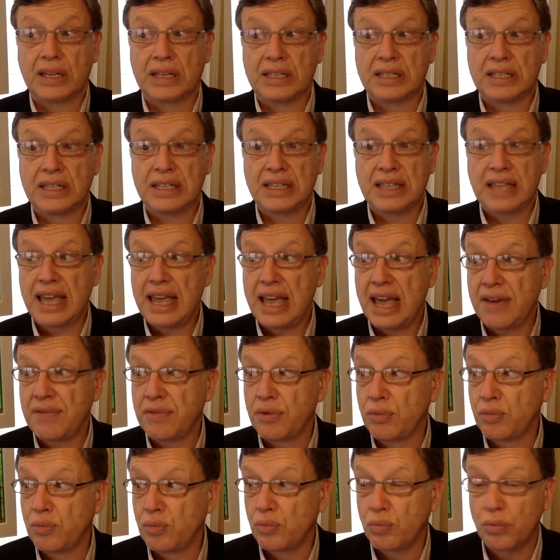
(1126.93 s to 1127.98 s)
Did they have
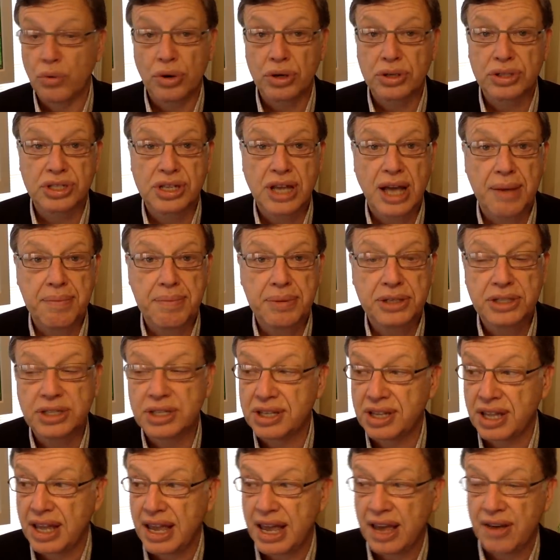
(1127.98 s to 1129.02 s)
a work stoppage?
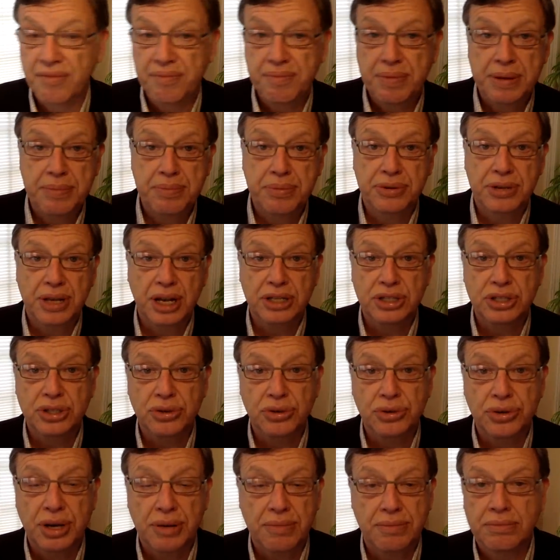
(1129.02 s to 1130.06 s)
Did they have people not
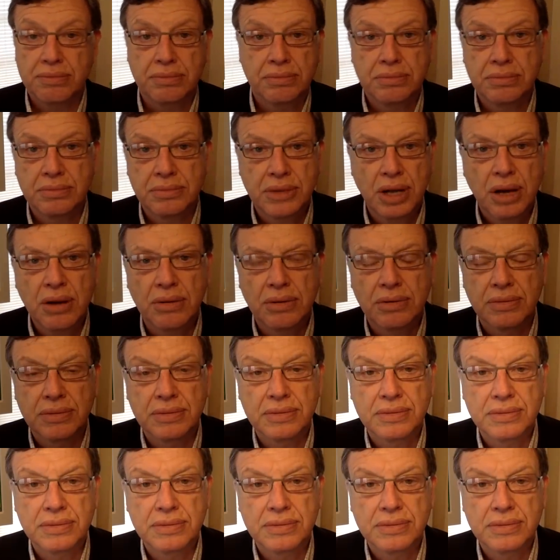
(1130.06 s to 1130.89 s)
showing up? No.